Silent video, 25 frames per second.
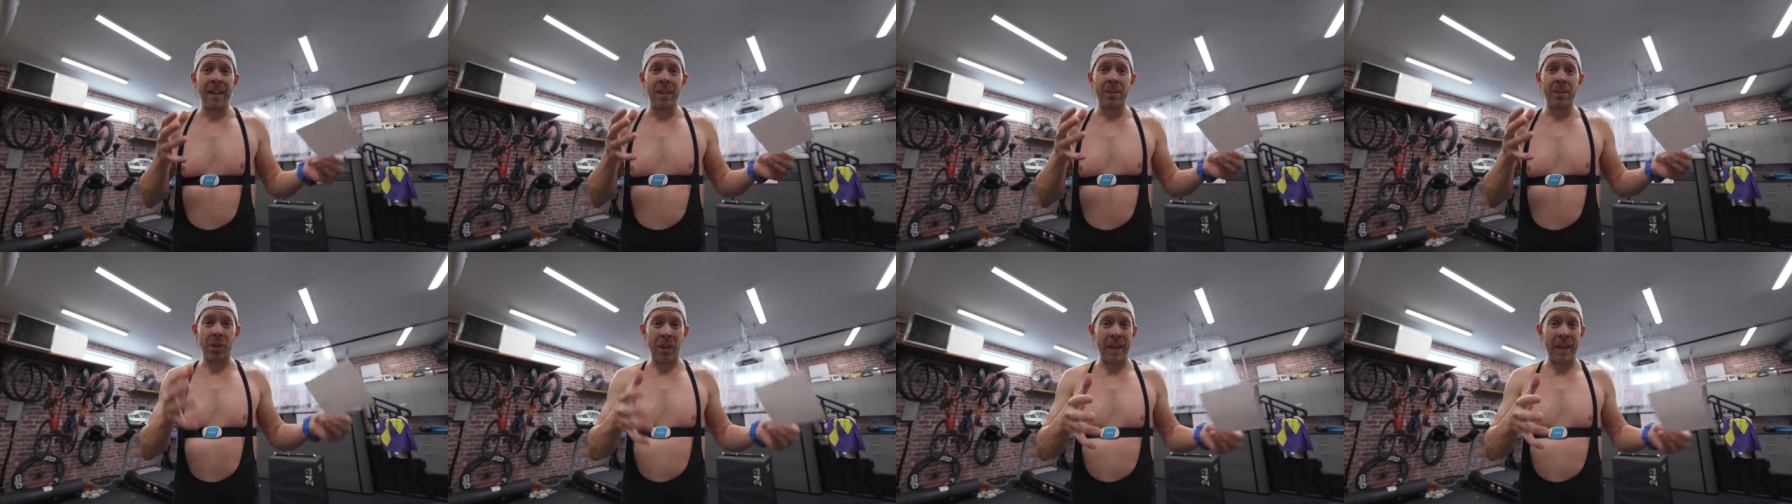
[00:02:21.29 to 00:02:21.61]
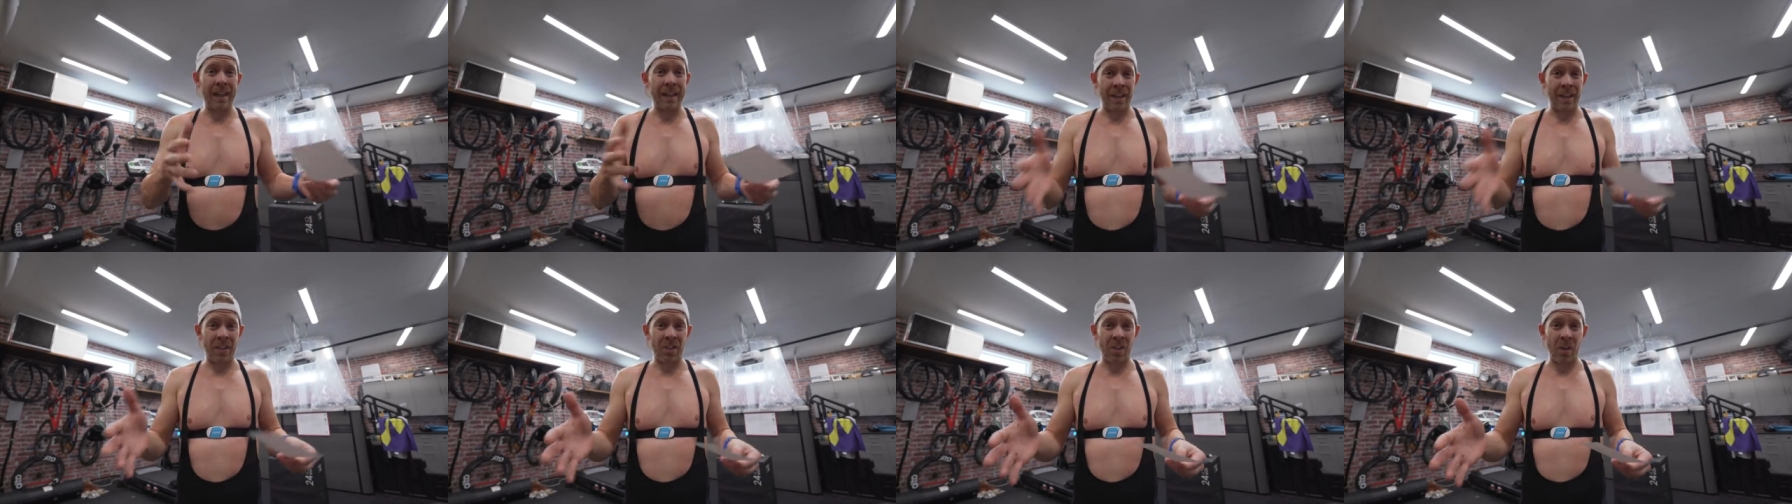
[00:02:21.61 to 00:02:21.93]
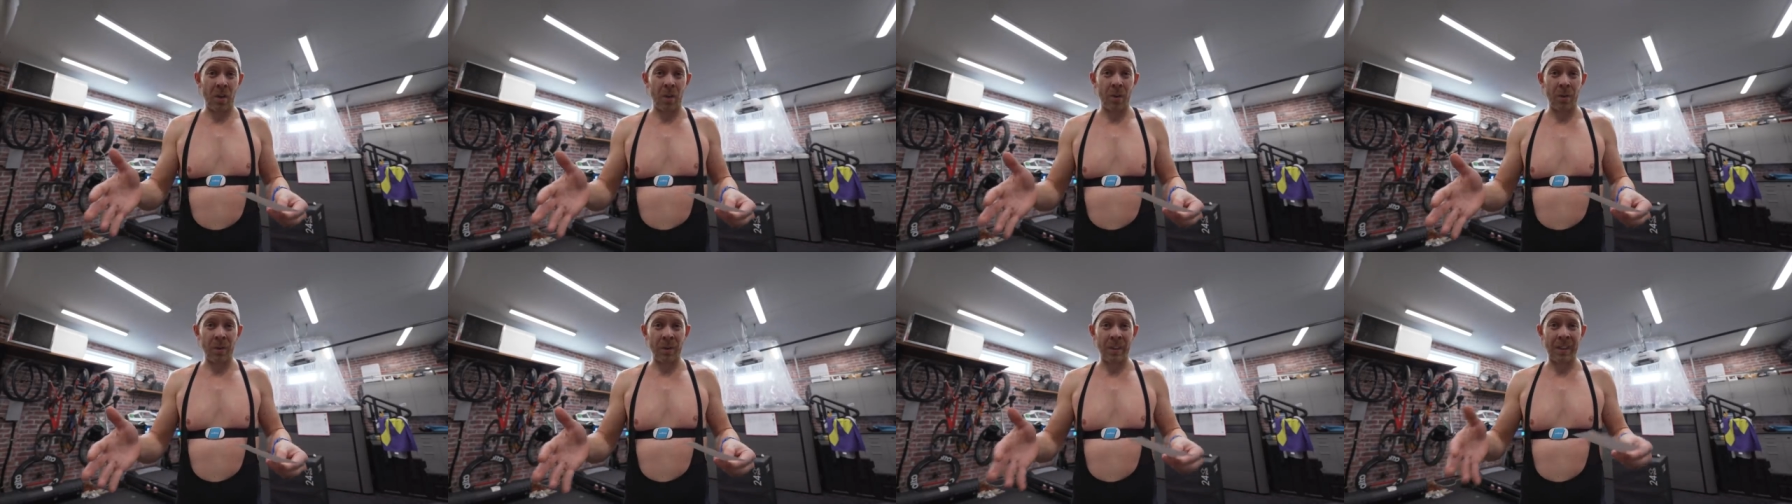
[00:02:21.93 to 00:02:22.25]
training
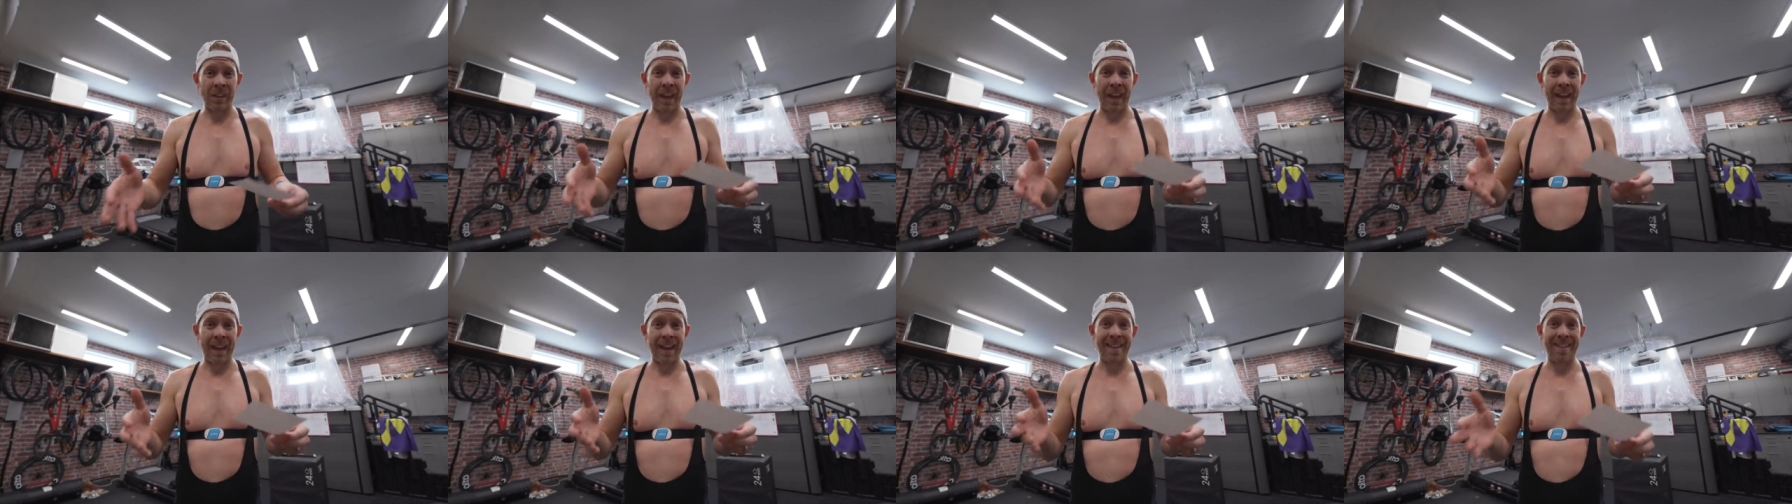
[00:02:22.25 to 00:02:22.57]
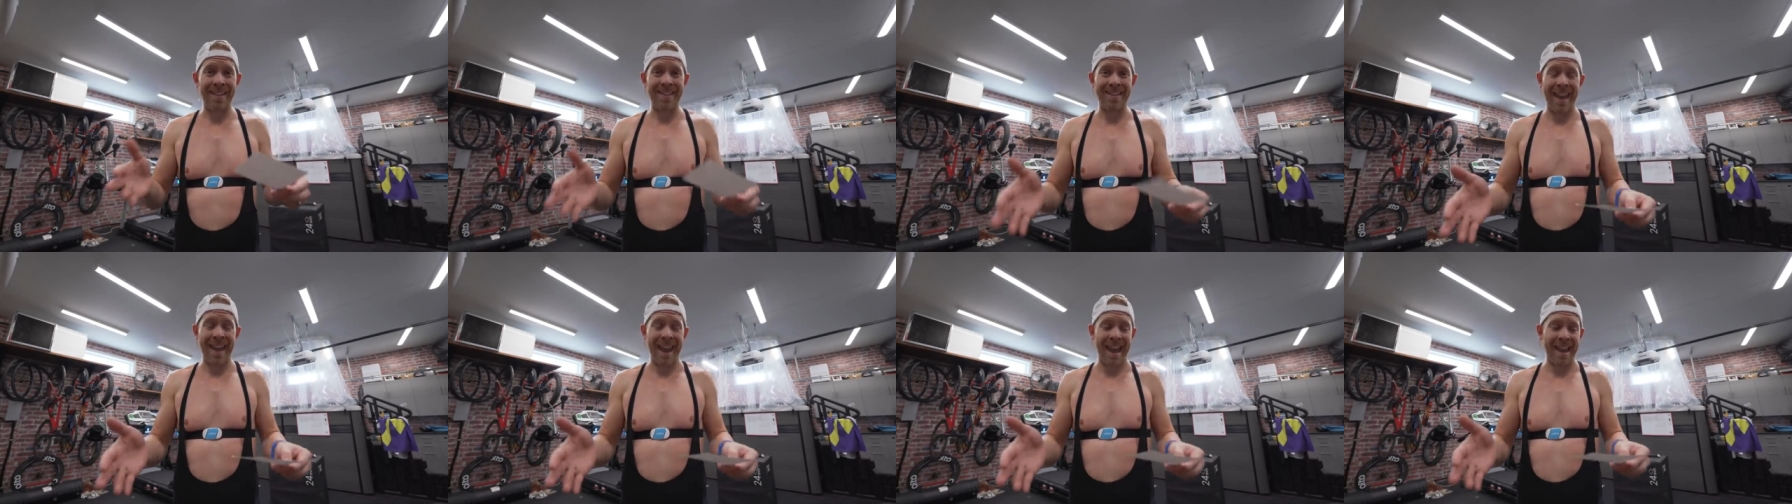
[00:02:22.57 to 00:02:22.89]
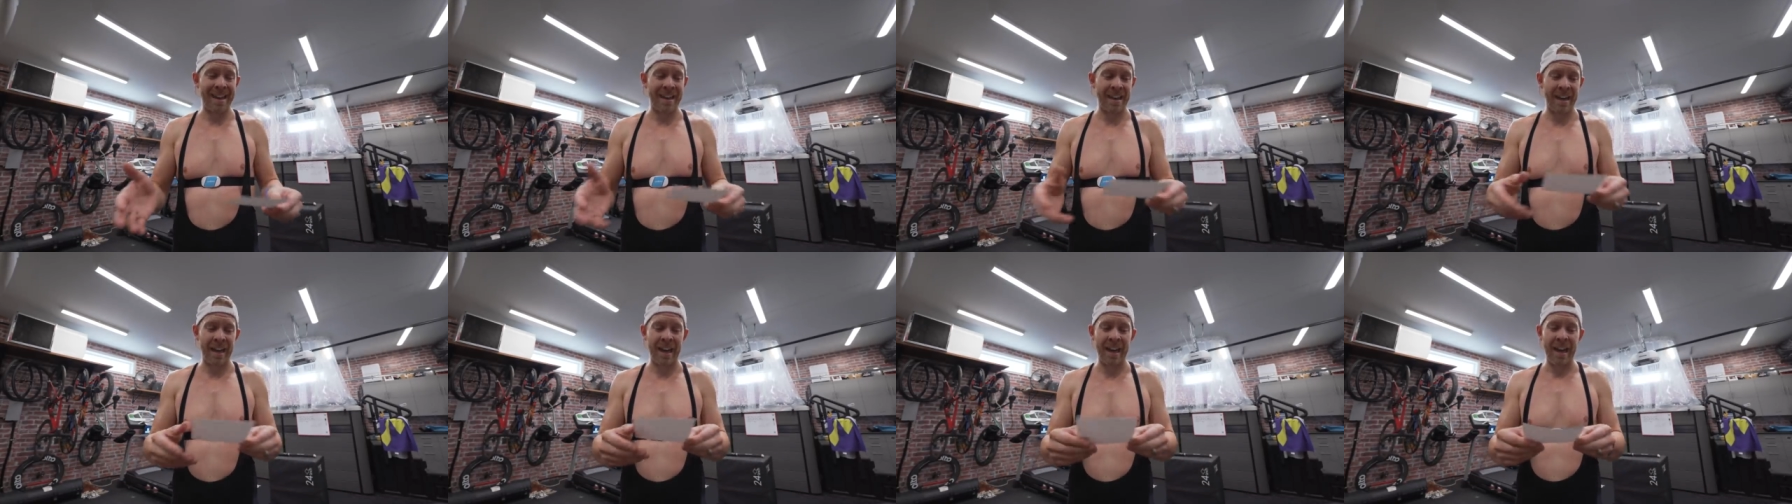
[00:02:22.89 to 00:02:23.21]
zones
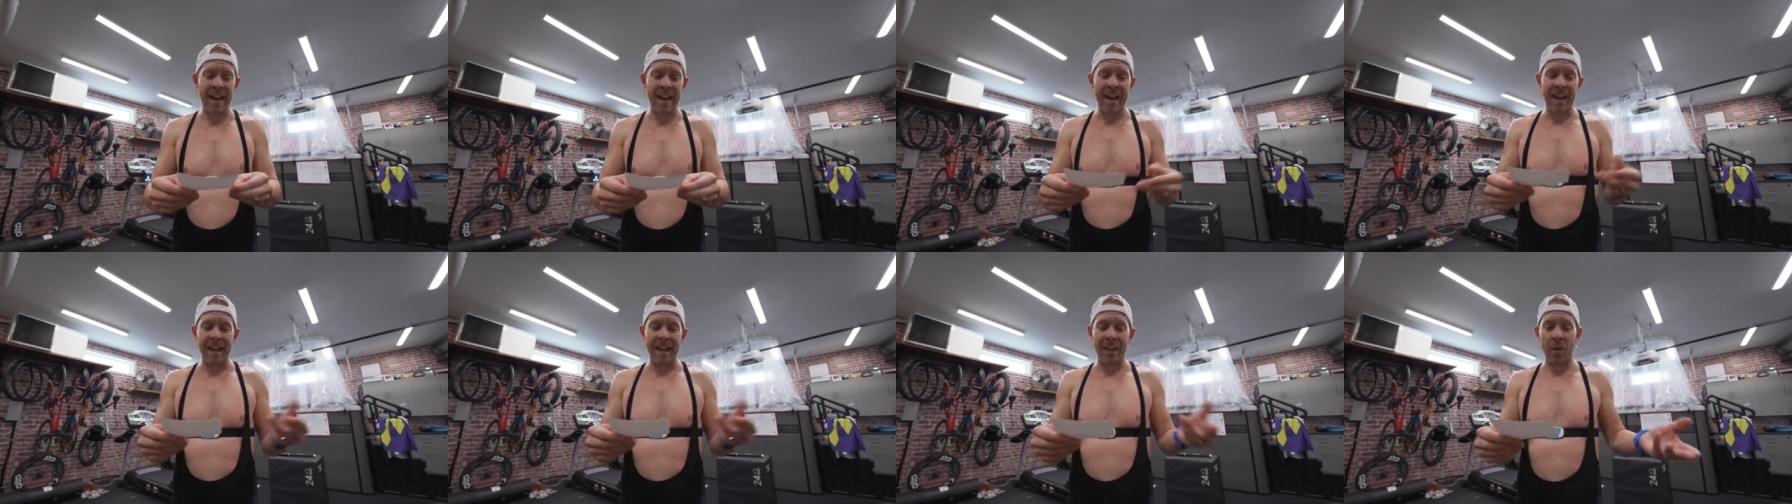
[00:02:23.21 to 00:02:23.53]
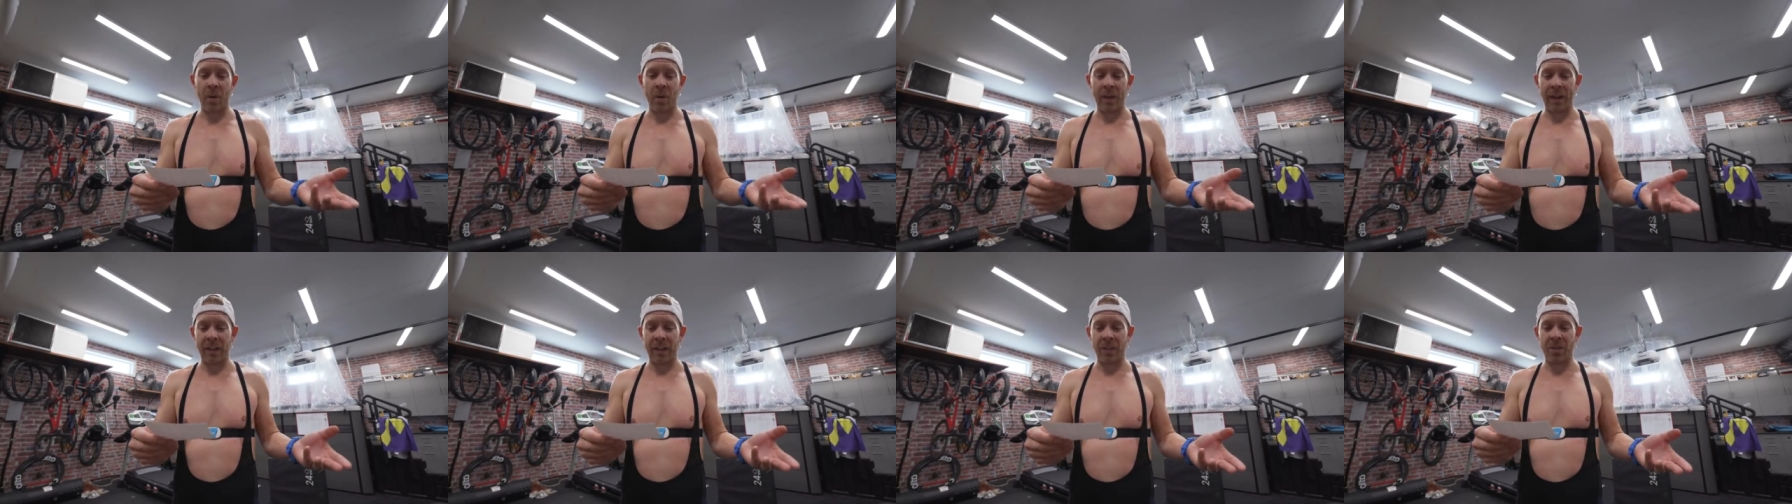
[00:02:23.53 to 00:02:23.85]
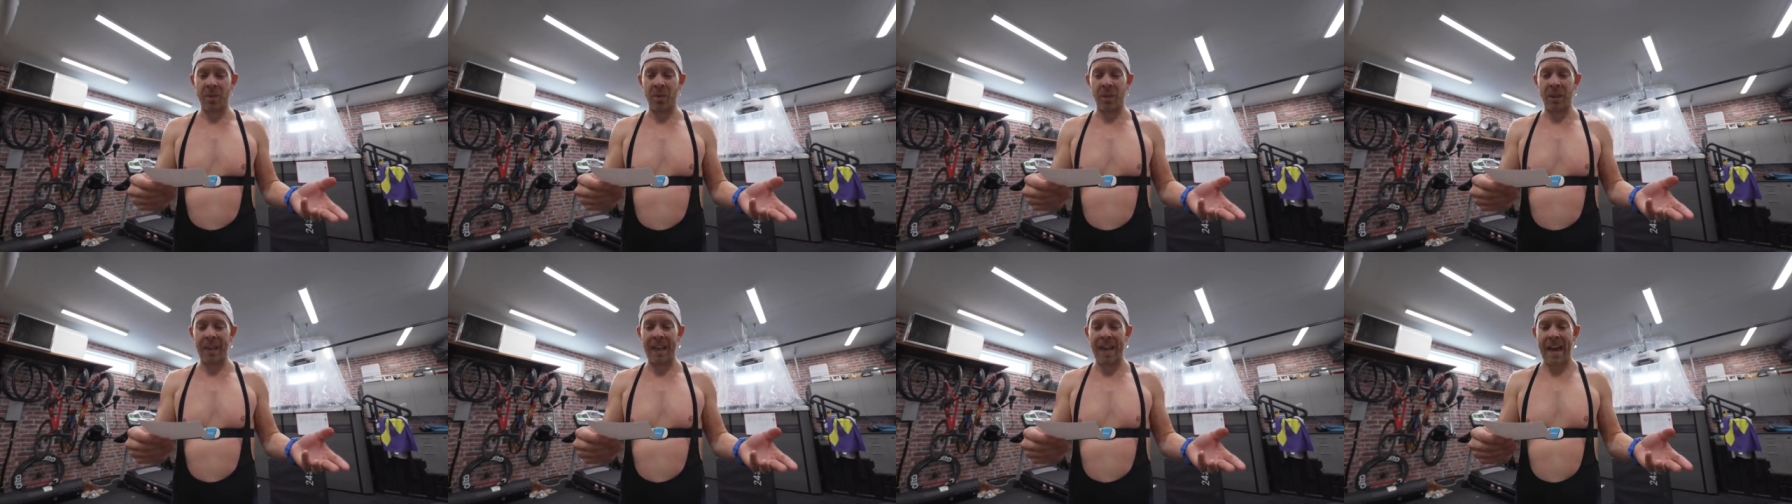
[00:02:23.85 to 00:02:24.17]
than going
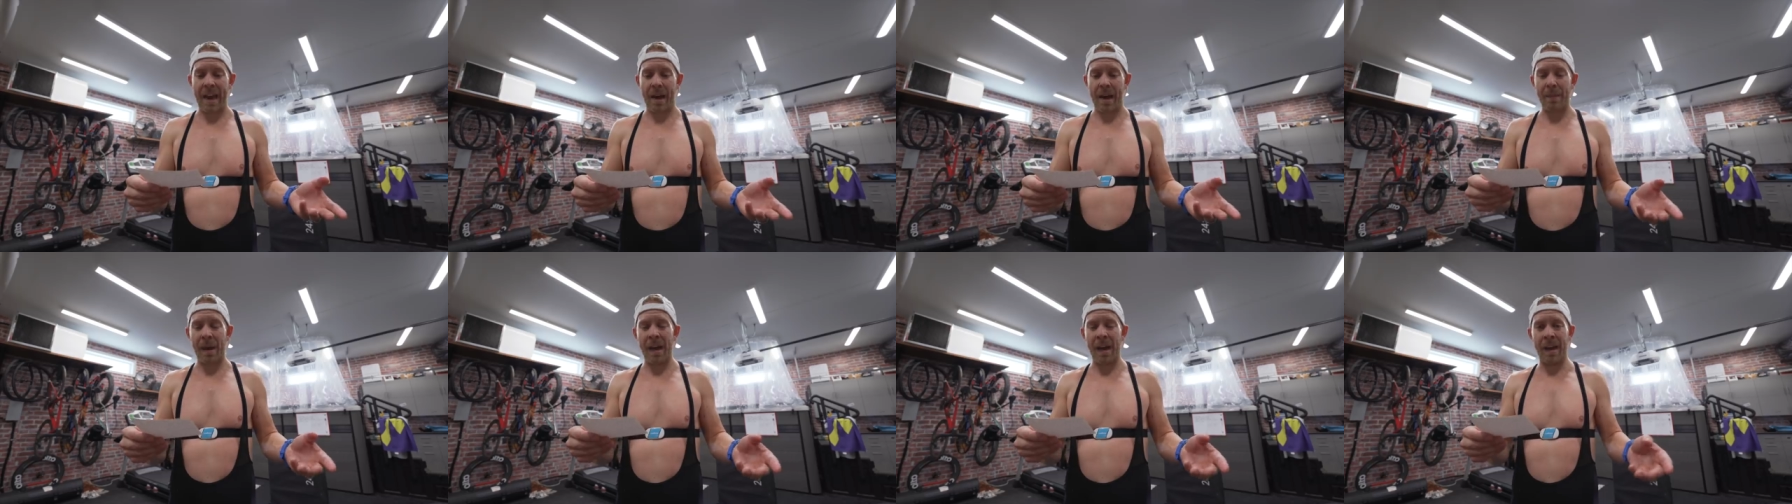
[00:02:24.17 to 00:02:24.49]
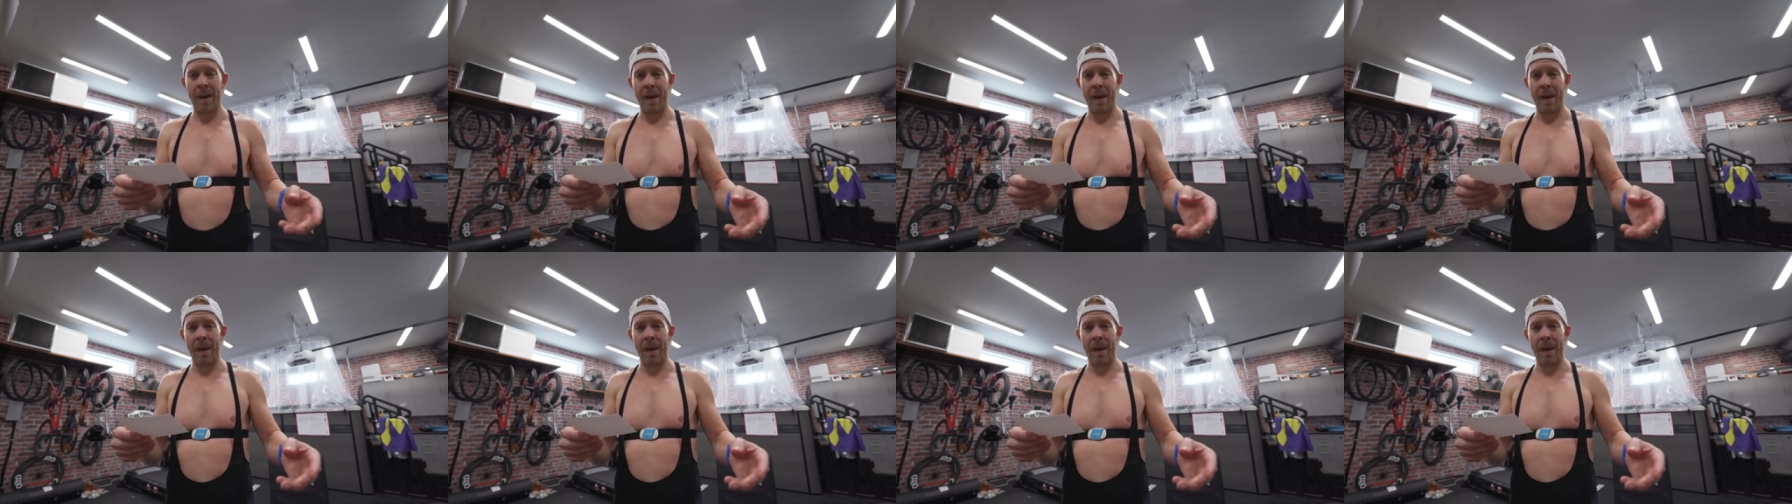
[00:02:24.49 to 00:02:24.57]
into a lab.